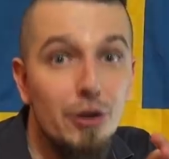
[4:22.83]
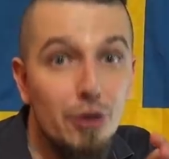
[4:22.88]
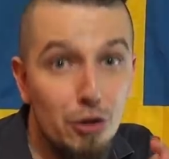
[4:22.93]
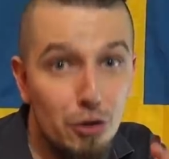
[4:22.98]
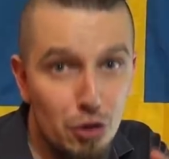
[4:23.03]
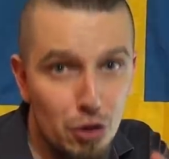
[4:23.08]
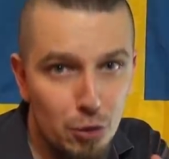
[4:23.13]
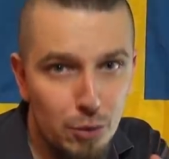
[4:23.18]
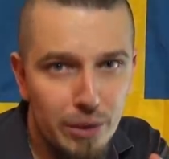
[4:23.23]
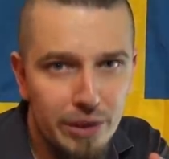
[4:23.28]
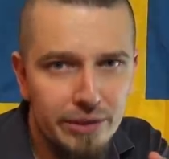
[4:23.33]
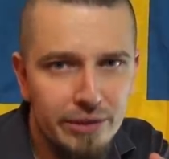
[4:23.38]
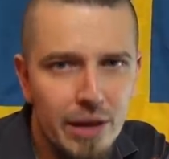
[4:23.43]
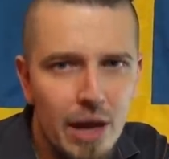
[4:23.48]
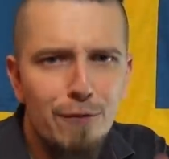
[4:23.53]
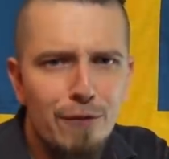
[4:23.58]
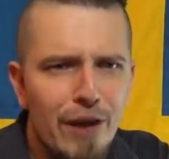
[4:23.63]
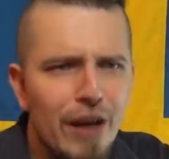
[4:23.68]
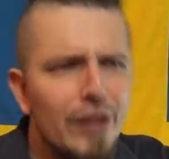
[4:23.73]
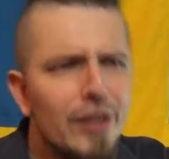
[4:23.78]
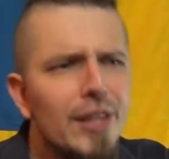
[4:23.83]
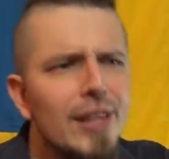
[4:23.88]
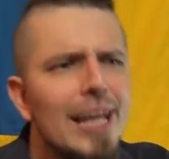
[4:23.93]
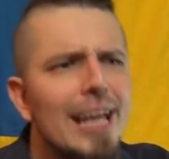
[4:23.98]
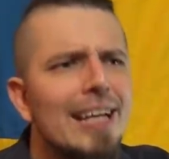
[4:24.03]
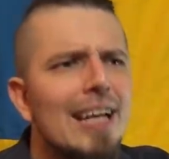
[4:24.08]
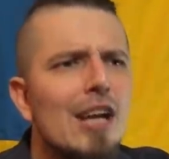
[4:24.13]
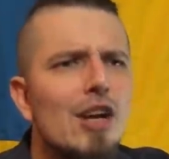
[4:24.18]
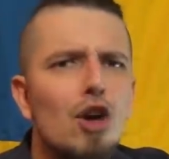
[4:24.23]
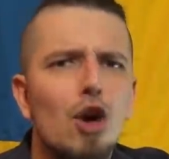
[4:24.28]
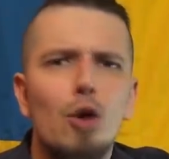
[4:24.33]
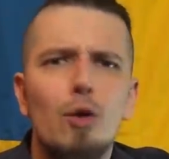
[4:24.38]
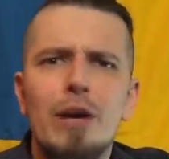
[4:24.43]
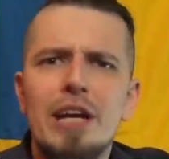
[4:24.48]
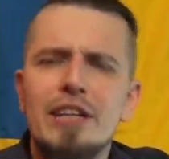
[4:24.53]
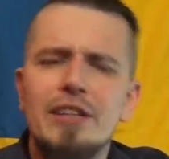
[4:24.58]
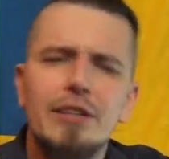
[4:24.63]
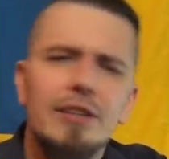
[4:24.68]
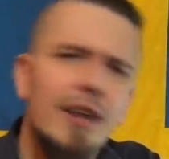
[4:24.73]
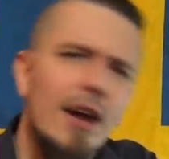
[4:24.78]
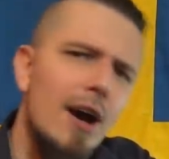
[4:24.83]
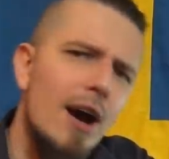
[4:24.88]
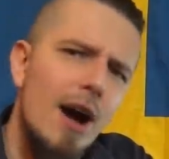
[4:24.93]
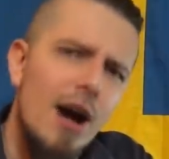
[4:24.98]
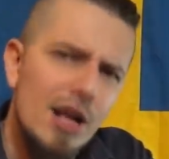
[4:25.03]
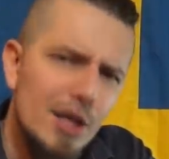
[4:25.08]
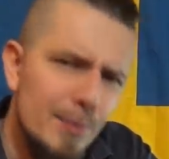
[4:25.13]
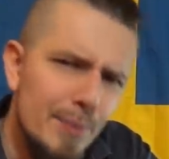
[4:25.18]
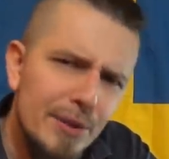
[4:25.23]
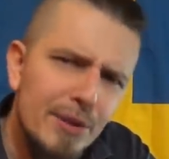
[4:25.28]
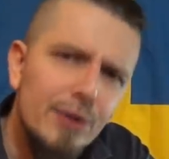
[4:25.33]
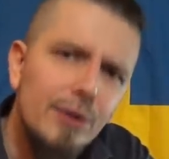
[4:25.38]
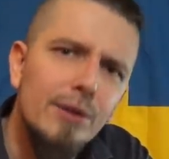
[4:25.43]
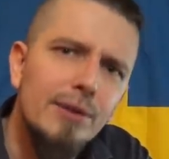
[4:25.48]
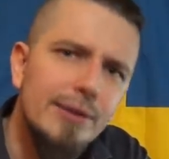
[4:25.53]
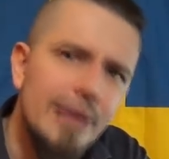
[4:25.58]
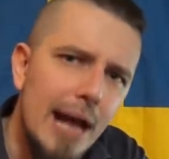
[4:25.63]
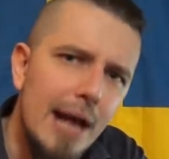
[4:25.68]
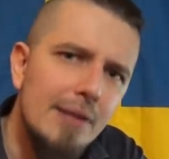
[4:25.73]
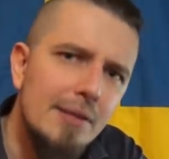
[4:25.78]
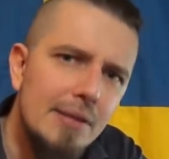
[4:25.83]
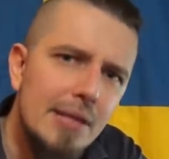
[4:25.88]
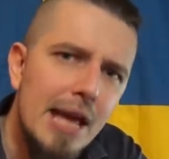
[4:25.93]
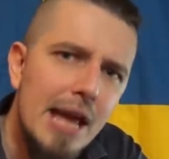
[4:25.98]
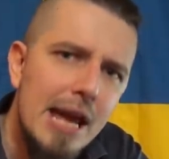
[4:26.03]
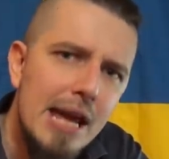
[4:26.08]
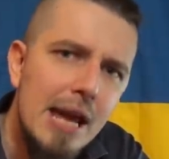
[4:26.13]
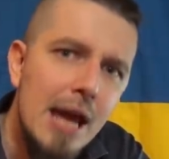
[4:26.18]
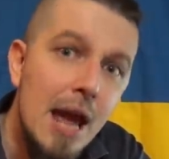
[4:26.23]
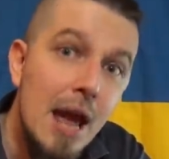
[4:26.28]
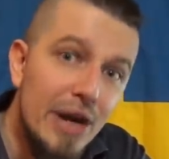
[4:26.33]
to do it felt like going to the hospital that day,